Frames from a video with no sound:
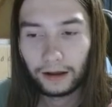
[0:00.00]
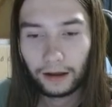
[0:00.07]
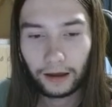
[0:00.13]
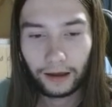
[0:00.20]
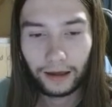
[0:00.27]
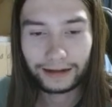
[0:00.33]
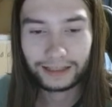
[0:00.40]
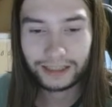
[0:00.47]

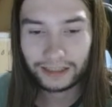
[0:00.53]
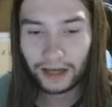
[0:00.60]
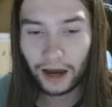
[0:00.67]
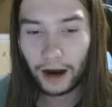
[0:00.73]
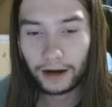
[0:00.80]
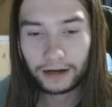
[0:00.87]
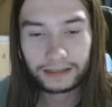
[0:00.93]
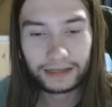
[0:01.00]
It's
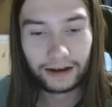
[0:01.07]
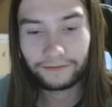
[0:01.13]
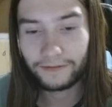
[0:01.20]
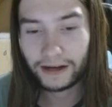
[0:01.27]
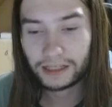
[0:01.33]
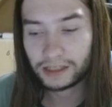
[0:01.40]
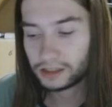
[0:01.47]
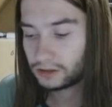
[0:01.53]
stylish and
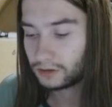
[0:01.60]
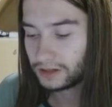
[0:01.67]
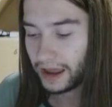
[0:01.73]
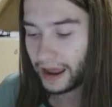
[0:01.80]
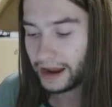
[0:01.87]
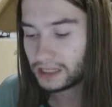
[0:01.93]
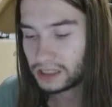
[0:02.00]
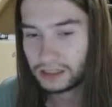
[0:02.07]
fits
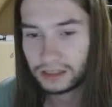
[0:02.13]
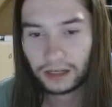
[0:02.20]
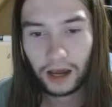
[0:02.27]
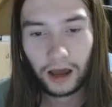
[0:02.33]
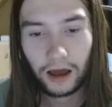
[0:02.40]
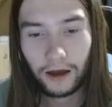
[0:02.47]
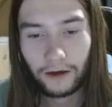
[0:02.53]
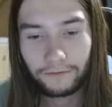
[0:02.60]
today's
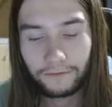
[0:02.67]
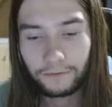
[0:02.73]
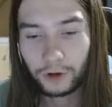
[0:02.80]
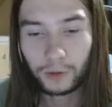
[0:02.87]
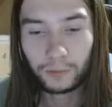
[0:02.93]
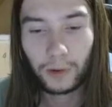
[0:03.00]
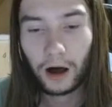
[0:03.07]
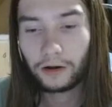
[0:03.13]

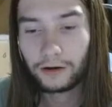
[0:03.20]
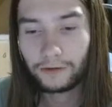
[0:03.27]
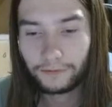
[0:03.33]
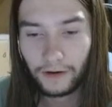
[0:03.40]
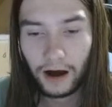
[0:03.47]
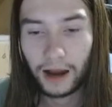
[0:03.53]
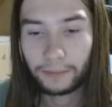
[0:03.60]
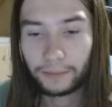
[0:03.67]
footballer
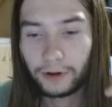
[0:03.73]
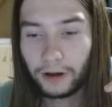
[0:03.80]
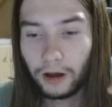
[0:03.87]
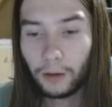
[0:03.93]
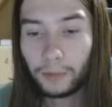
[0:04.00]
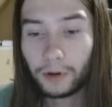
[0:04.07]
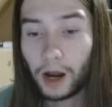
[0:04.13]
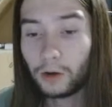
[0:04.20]
vibe.
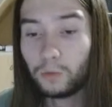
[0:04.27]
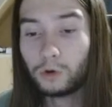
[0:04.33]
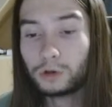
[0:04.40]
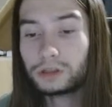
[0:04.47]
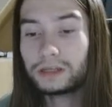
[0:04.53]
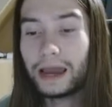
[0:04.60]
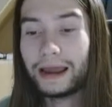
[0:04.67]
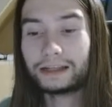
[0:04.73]
But I won't
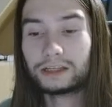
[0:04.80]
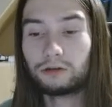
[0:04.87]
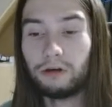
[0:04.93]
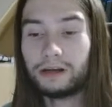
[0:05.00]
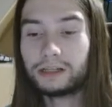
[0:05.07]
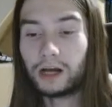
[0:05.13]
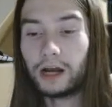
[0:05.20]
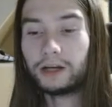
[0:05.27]
say it's
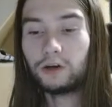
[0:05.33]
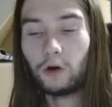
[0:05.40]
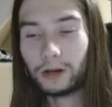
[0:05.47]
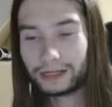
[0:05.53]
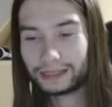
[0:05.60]
reached iconic